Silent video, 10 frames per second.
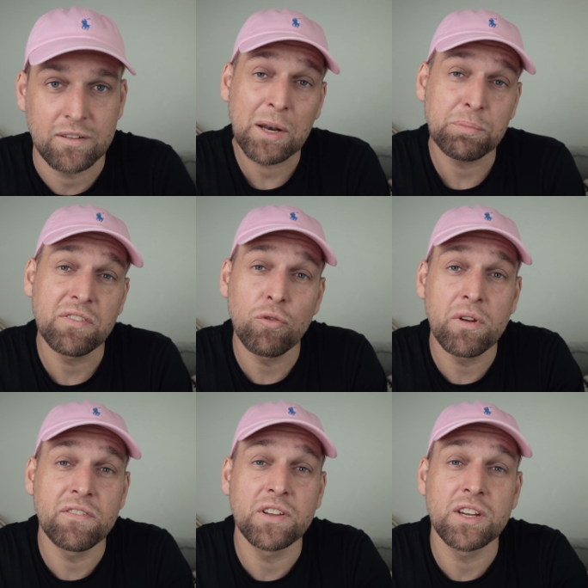But before
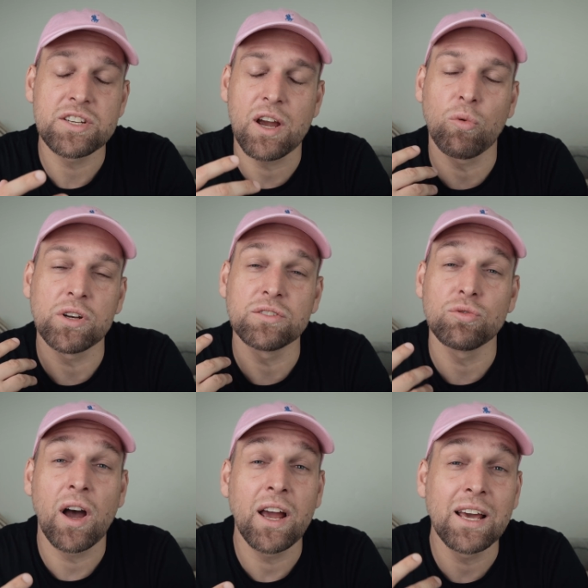we finish, I wanted
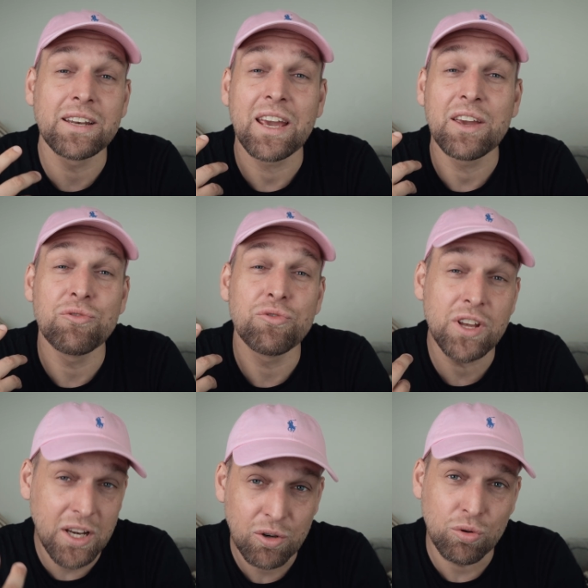to highlight a
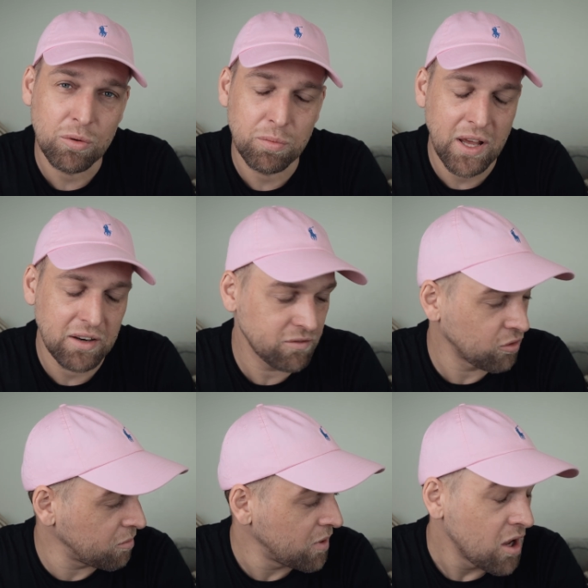really cool
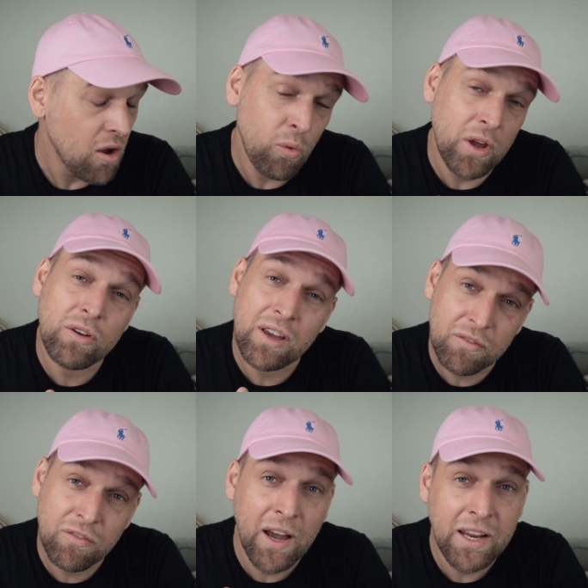platform where you can
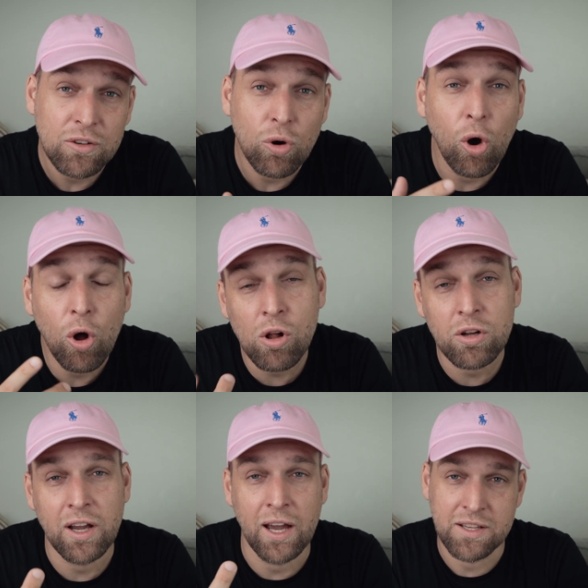find all
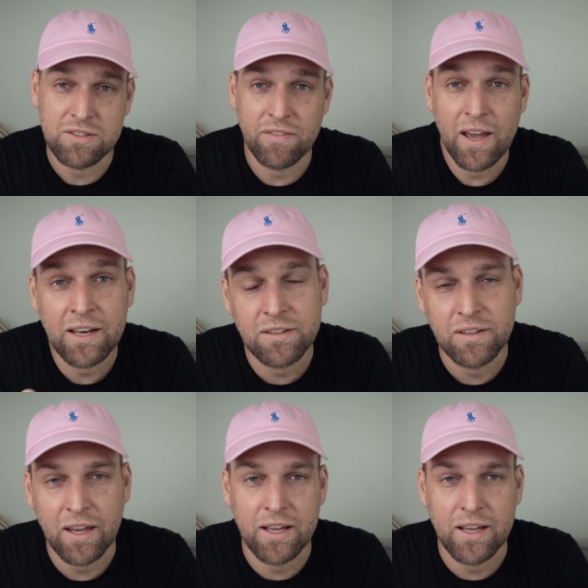kinds of editing